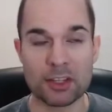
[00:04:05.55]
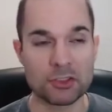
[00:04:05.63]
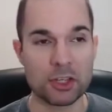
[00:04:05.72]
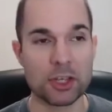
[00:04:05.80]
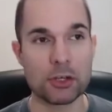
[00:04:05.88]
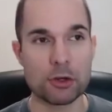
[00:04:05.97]

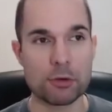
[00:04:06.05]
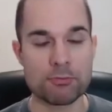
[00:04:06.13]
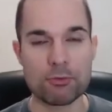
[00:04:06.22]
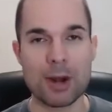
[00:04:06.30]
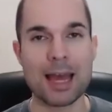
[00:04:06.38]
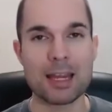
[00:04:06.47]
It's like your
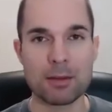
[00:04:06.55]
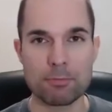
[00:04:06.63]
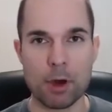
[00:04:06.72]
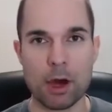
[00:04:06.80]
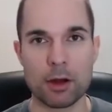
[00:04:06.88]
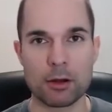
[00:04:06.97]
bread and
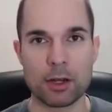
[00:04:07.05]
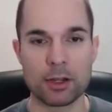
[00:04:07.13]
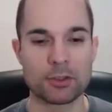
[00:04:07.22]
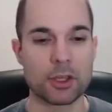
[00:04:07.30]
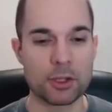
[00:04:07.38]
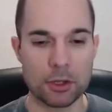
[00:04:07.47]
butter.
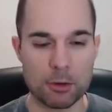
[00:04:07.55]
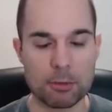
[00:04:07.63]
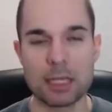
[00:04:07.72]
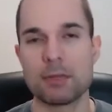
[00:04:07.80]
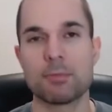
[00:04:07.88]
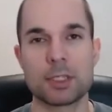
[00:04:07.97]
It's like your
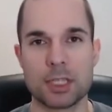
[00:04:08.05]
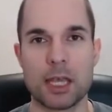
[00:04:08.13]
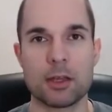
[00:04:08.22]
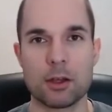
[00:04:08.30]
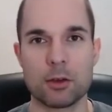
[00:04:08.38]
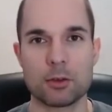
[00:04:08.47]
meat and
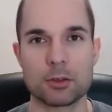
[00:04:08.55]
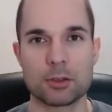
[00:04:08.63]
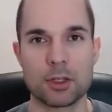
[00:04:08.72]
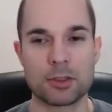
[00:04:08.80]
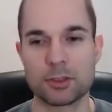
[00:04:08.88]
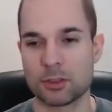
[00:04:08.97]
potatoes.
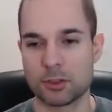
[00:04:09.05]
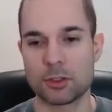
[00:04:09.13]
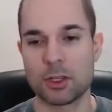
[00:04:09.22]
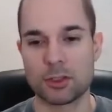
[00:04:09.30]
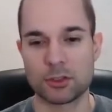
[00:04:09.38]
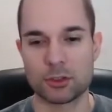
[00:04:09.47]

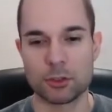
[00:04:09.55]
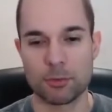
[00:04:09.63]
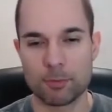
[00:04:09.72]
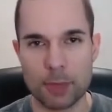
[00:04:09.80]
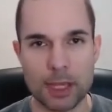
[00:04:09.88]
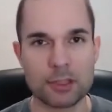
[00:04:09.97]
It's your
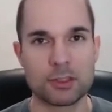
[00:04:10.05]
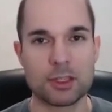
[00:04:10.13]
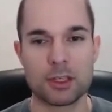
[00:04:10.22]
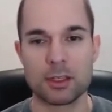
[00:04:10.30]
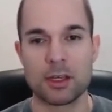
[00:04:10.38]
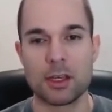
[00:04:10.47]

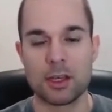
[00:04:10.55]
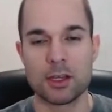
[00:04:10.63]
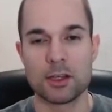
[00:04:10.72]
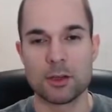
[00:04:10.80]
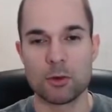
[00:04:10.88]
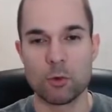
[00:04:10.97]
basic
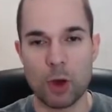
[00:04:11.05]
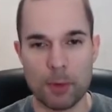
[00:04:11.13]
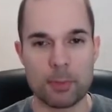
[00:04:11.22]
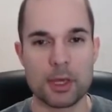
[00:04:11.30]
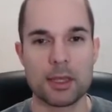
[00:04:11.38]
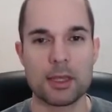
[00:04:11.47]

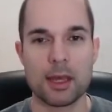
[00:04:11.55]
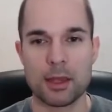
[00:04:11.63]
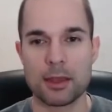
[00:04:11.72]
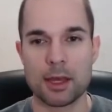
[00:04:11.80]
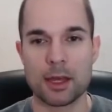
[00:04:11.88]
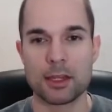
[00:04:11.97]
weapon
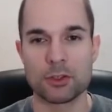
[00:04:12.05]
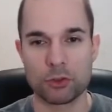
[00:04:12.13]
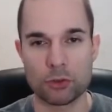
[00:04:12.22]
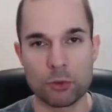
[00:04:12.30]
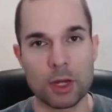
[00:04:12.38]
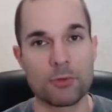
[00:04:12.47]
that is
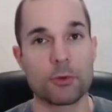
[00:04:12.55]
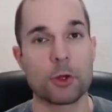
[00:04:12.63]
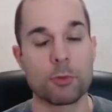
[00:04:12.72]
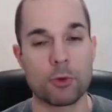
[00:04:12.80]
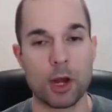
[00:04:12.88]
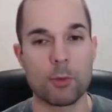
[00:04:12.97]
great for
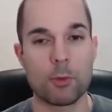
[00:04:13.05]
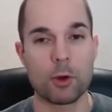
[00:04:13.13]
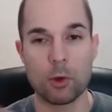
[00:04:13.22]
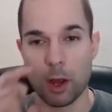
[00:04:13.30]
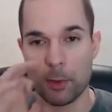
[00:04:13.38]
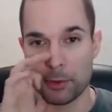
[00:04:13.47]
your
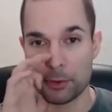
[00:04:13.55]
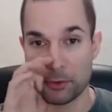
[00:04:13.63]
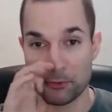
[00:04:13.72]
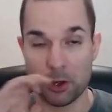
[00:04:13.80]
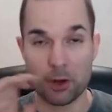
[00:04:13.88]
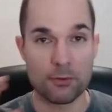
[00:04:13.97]
primary weapon.
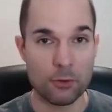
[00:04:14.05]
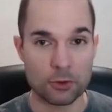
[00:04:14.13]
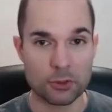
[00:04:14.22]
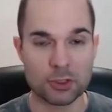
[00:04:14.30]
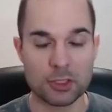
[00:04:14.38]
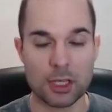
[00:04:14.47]
They're very
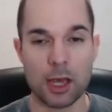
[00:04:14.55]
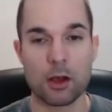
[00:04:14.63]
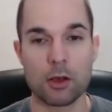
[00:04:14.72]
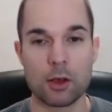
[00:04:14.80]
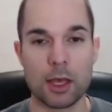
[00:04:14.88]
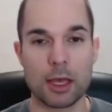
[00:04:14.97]

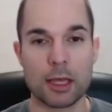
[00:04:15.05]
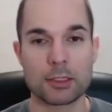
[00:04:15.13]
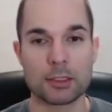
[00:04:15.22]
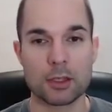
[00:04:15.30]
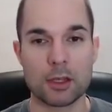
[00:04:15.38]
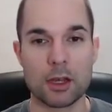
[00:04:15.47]
versatile,
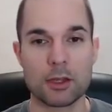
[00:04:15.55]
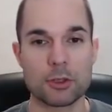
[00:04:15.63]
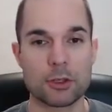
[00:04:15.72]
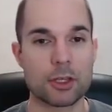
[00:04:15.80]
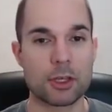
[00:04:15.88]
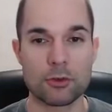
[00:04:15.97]
and
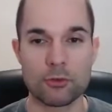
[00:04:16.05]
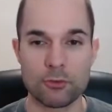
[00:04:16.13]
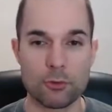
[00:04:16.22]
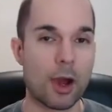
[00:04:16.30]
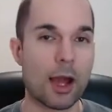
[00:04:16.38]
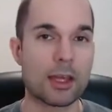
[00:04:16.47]
you can get a
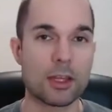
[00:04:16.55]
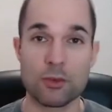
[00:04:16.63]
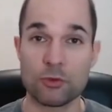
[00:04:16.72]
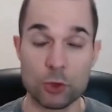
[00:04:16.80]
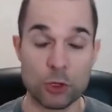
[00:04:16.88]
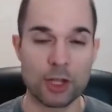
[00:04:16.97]
variety
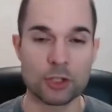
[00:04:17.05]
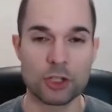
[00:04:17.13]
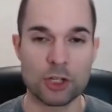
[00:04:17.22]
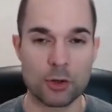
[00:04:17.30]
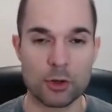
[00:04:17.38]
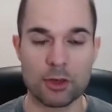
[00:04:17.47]
of good
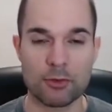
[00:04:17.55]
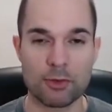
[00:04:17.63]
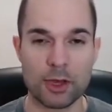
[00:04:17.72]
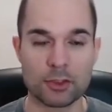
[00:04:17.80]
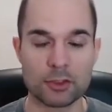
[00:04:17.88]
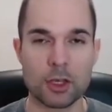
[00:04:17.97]
engineering
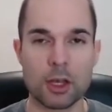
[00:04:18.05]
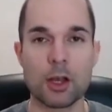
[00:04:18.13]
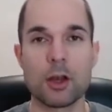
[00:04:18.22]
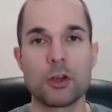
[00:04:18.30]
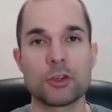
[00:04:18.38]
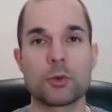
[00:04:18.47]
effects.
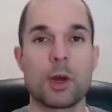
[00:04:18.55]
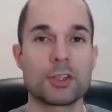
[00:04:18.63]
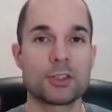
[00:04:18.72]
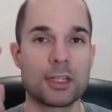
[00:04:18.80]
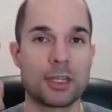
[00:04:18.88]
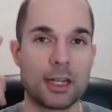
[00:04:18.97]
So I
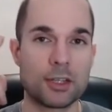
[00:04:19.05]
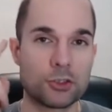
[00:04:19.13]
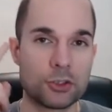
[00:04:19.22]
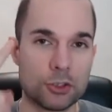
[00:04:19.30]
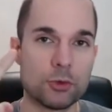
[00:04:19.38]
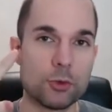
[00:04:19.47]
said it has
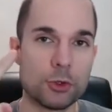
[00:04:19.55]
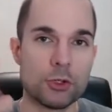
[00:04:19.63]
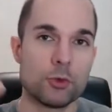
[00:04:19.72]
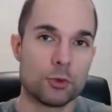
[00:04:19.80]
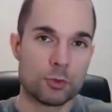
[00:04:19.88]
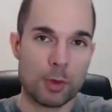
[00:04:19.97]
2
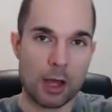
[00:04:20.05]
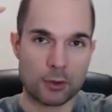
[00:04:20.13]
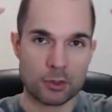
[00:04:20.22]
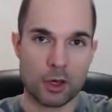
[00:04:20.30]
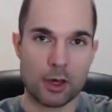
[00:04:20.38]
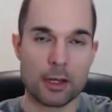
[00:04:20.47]
huge
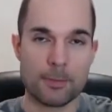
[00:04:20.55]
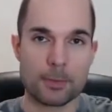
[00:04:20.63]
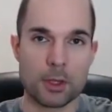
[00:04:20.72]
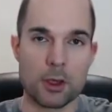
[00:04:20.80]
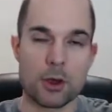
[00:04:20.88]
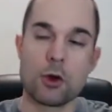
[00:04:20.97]
mounts on it.
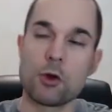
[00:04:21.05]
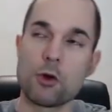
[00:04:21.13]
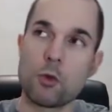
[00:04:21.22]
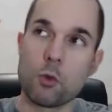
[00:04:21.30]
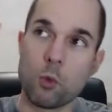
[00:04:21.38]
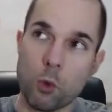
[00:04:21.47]

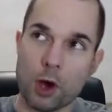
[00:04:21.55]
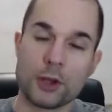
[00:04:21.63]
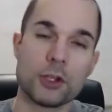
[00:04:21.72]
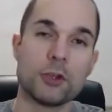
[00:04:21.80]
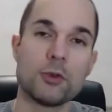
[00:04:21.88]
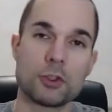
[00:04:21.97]

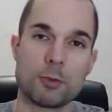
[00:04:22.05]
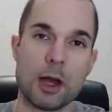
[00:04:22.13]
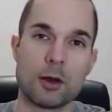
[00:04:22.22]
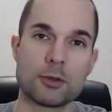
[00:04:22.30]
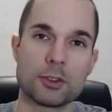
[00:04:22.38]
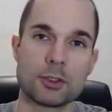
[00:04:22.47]
One huge
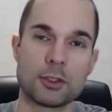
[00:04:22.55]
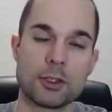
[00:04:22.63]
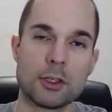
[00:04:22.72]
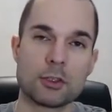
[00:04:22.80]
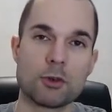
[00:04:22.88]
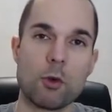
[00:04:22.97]
mount
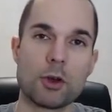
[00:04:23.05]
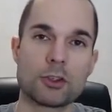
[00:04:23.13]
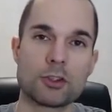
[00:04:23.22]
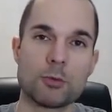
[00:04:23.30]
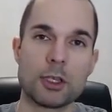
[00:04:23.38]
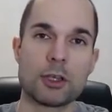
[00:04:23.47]
is going
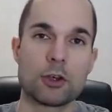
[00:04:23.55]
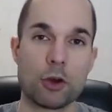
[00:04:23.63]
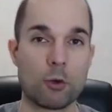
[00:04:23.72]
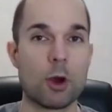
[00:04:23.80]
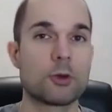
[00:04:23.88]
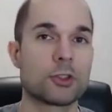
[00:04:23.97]
to be
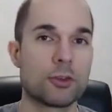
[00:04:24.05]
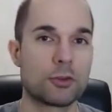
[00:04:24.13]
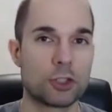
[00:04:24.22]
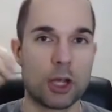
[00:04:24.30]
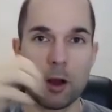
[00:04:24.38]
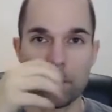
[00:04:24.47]
Corrosive
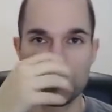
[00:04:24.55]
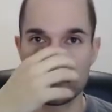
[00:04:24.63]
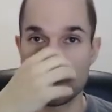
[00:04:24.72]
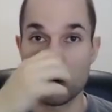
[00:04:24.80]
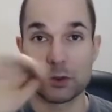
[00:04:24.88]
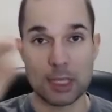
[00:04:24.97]
Shell
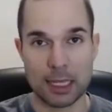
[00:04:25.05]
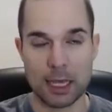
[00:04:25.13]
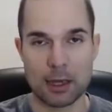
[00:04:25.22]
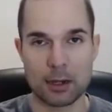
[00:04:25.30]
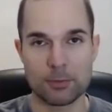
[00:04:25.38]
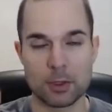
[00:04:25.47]

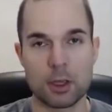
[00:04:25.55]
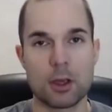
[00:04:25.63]
multi-cannon.